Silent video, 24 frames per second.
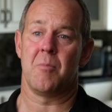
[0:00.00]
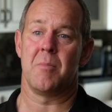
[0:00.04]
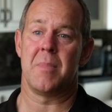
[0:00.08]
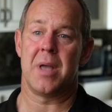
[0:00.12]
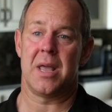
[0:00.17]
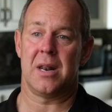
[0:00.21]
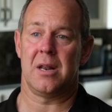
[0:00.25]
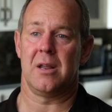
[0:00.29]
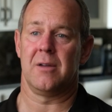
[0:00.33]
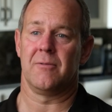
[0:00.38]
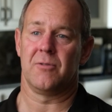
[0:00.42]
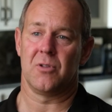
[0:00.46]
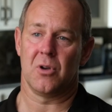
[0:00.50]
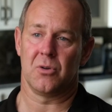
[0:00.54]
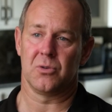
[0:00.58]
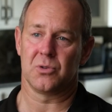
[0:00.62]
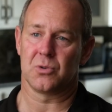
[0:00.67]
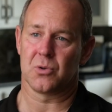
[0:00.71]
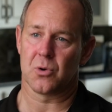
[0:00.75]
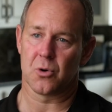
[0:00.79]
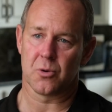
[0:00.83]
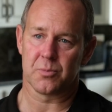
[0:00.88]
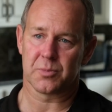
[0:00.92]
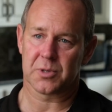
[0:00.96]
many of those
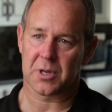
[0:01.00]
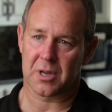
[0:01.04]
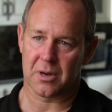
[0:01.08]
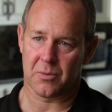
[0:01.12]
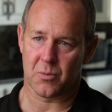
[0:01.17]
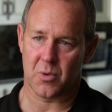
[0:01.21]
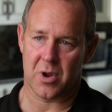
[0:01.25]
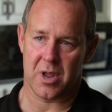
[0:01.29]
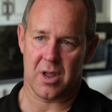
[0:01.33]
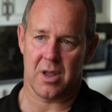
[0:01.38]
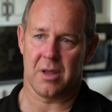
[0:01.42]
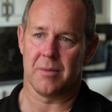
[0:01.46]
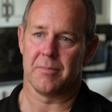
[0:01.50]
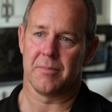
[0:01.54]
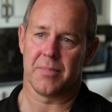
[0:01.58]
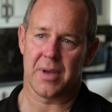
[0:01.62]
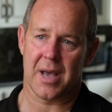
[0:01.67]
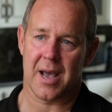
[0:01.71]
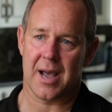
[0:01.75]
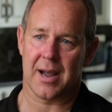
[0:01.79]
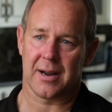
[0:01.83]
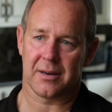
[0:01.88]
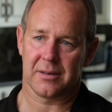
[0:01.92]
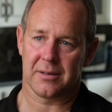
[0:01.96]
groups can we
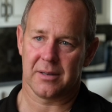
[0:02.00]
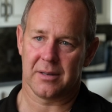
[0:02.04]
impact?